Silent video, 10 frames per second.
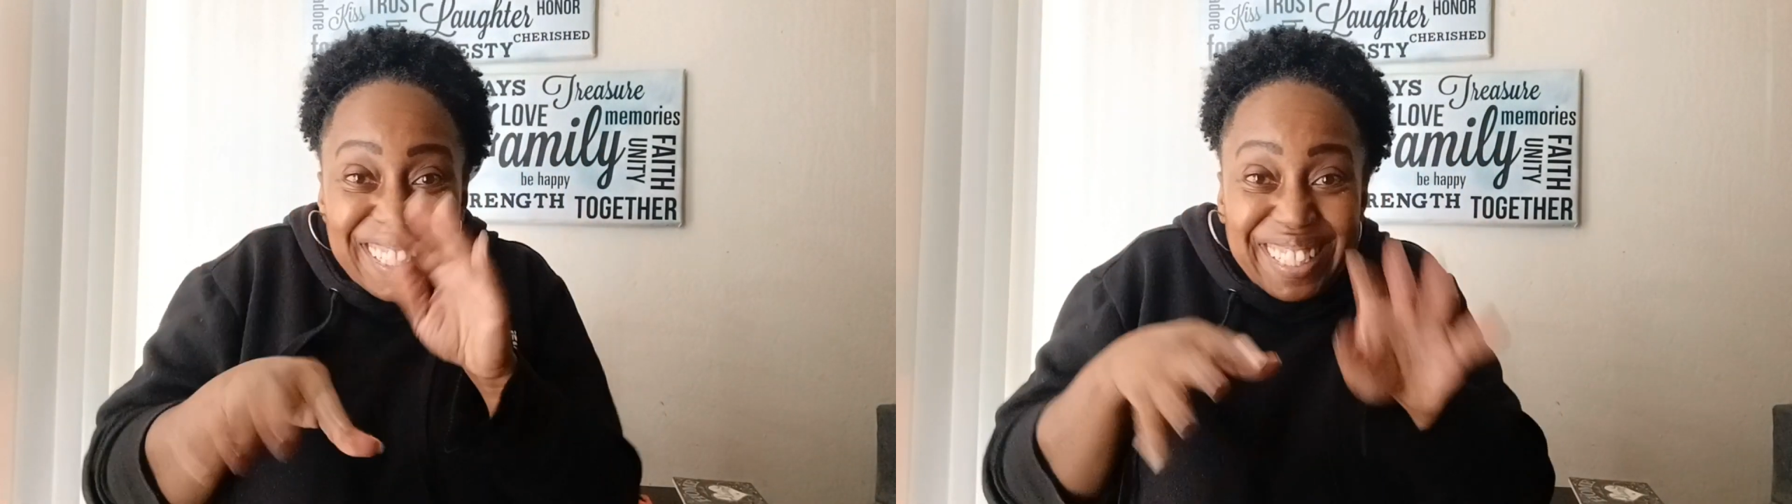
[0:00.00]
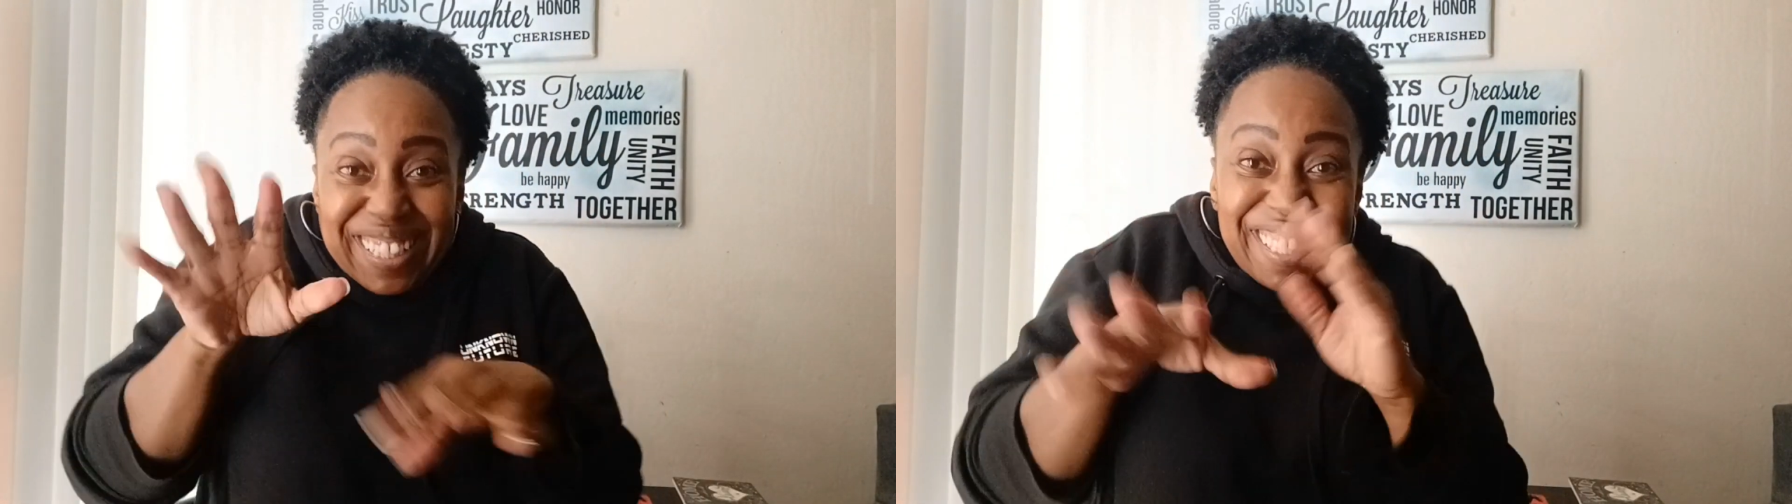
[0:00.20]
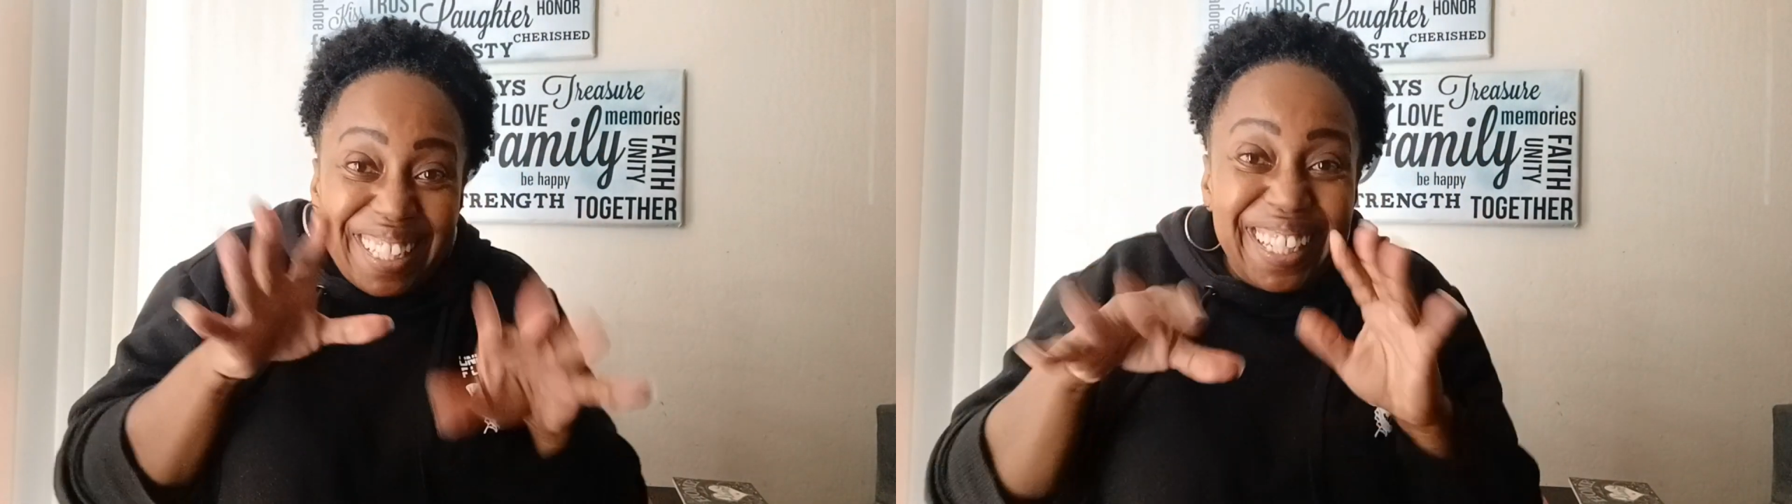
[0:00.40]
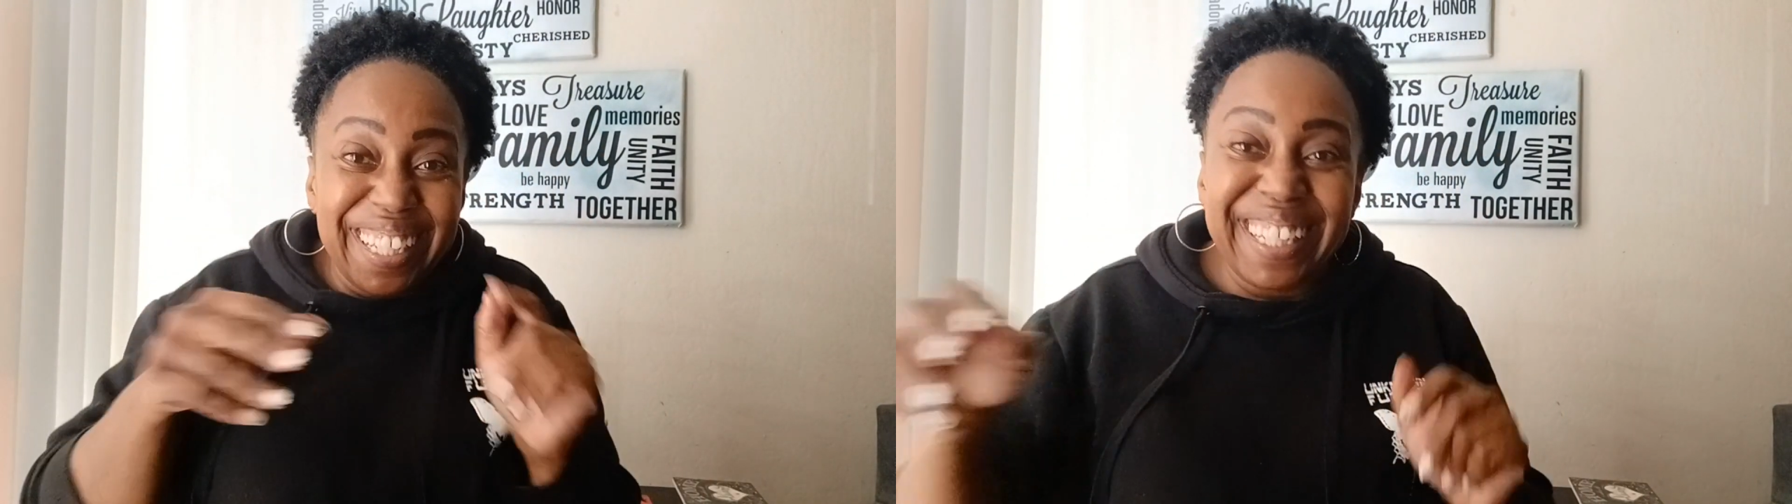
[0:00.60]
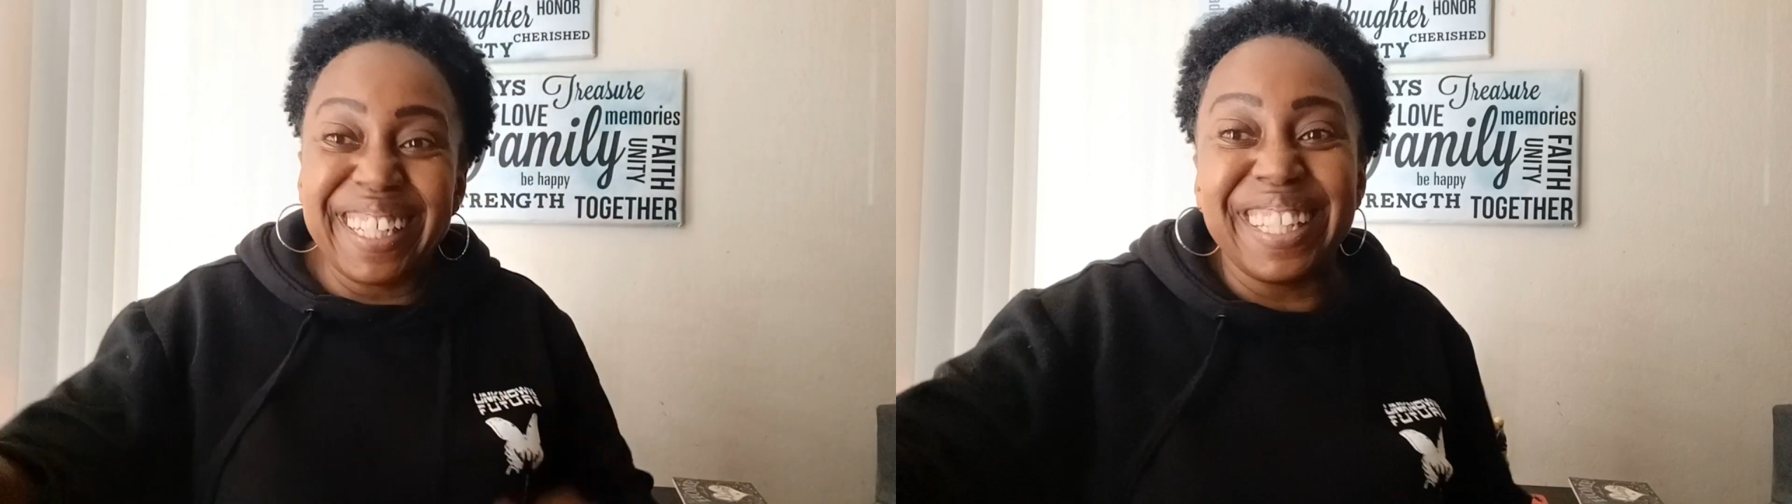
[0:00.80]
Let's see.
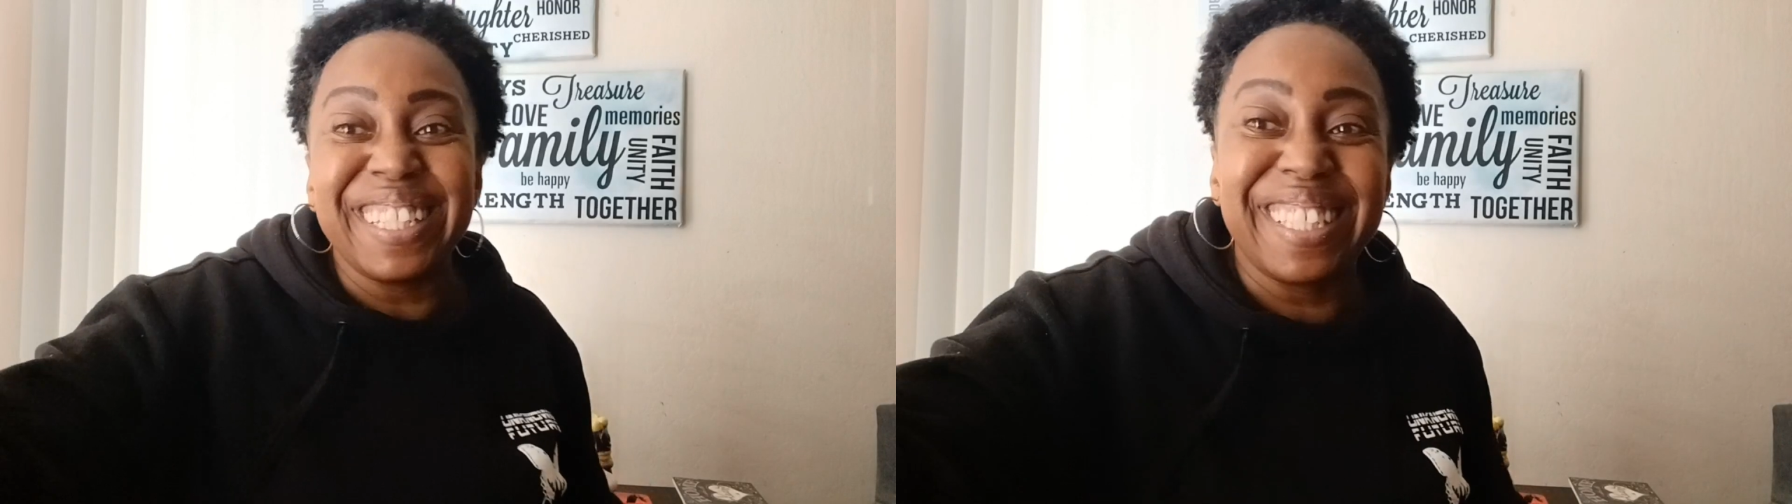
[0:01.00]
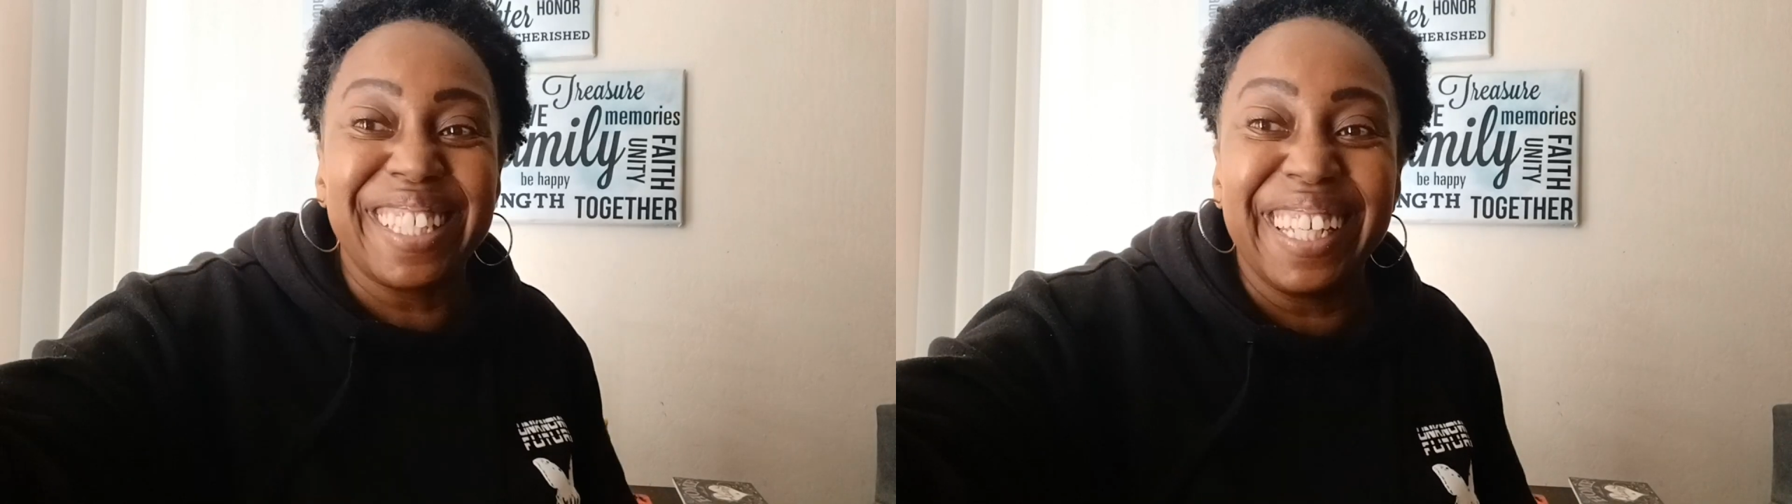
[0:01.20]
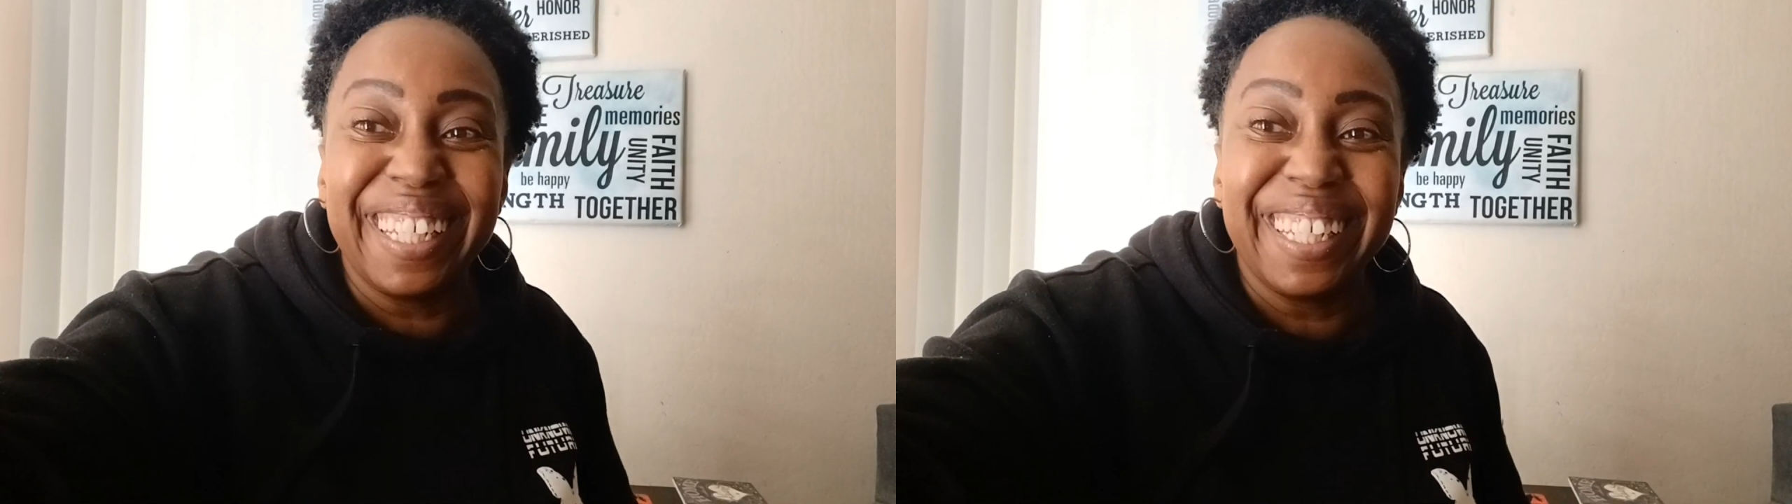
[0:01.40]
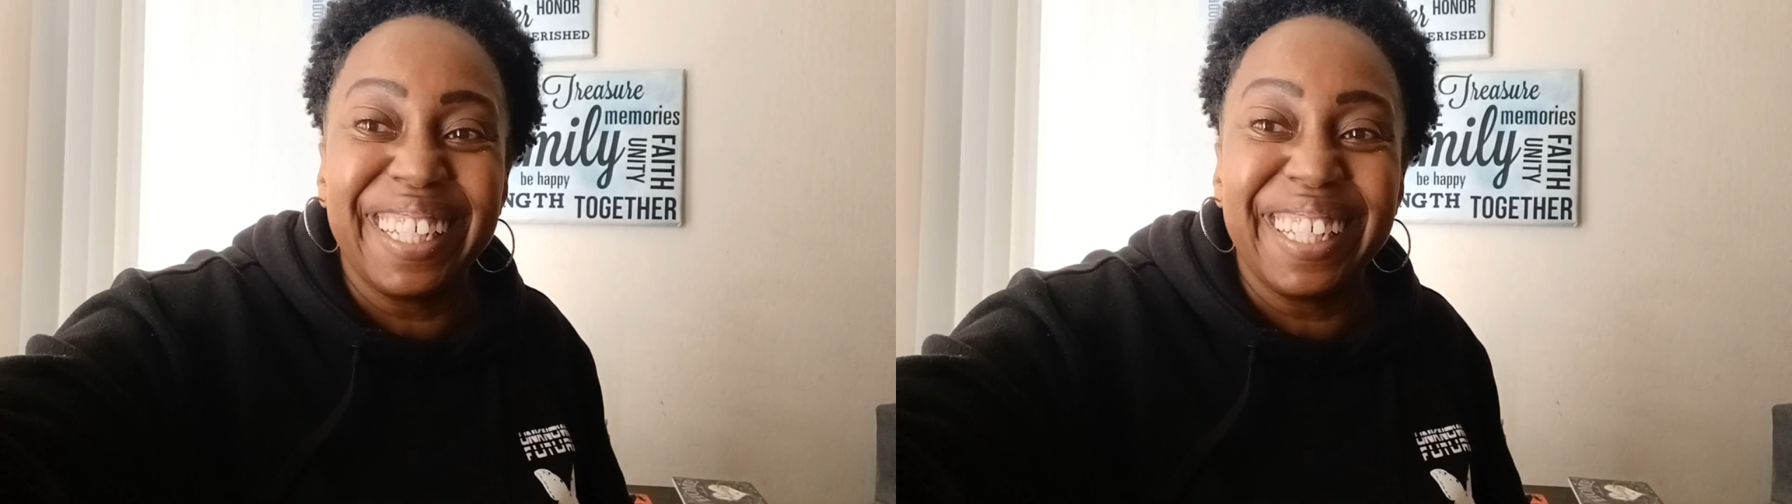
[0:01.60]
Let's see.